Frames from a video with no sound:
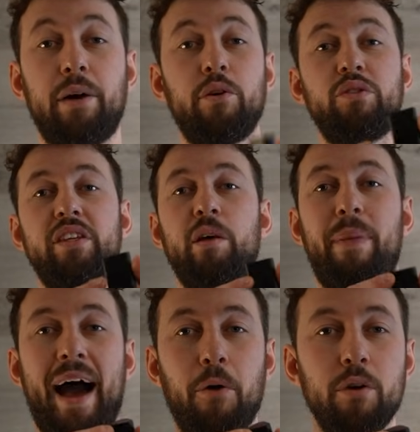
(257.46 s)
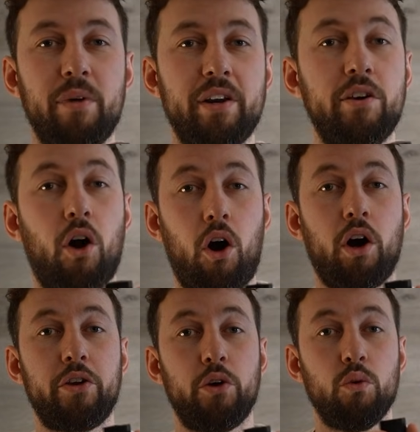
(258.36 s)
Now using the power button
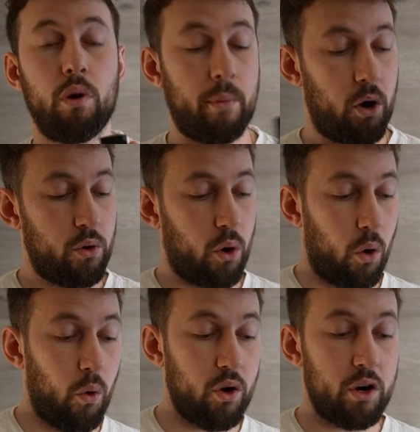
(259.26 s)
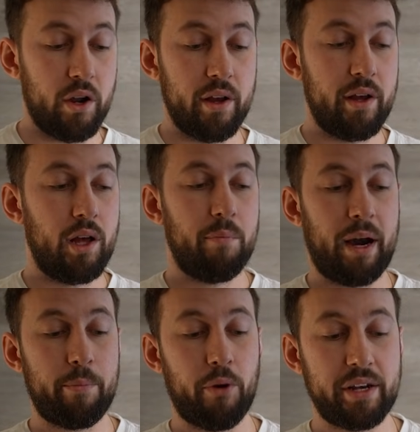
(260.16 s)
on your remote or
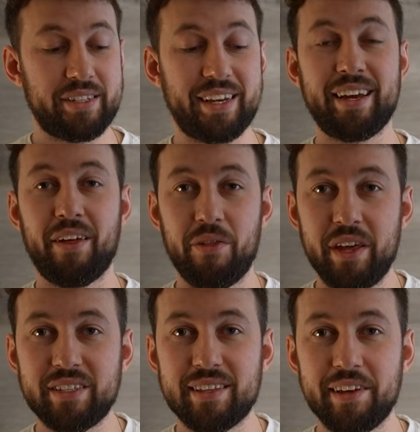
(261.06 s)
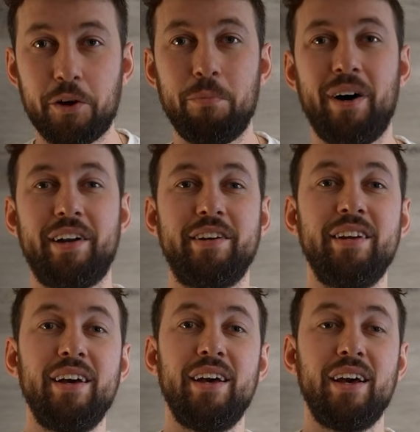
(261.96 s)
by pressing this little button,